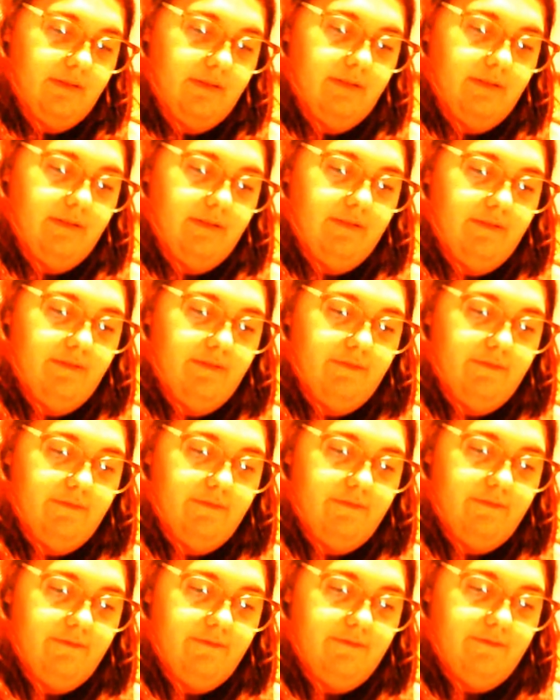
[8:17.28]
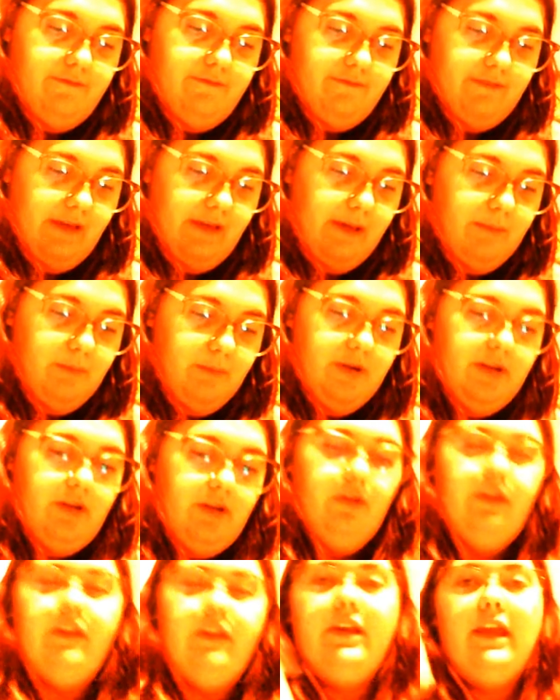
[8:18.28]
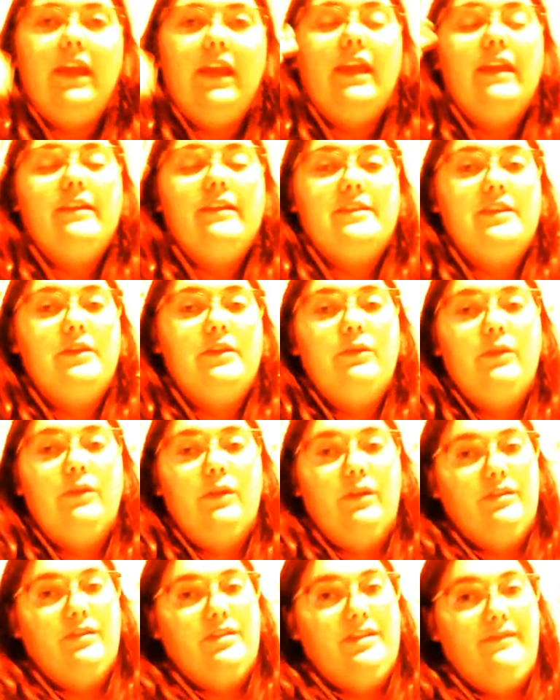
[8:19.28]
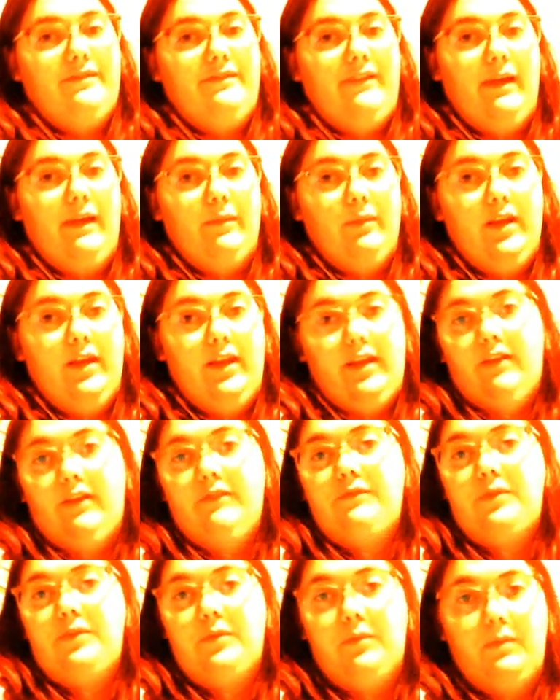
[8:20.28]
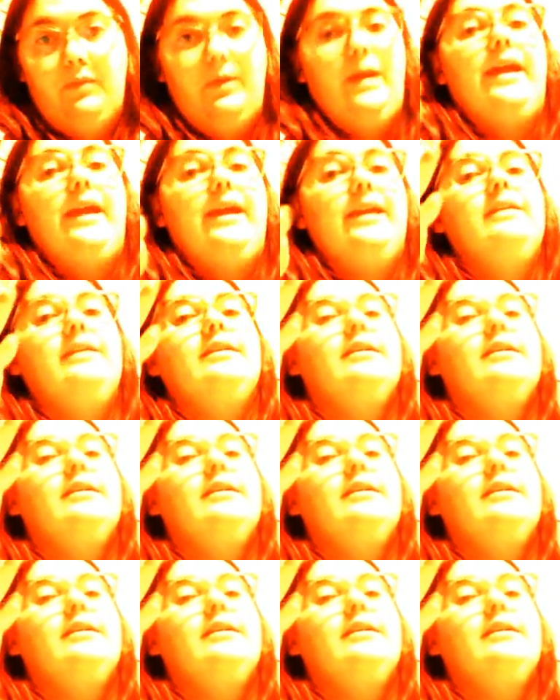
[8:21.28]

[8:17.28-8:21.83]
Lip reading: of fabric, or you could get 2 yards of fabric of the red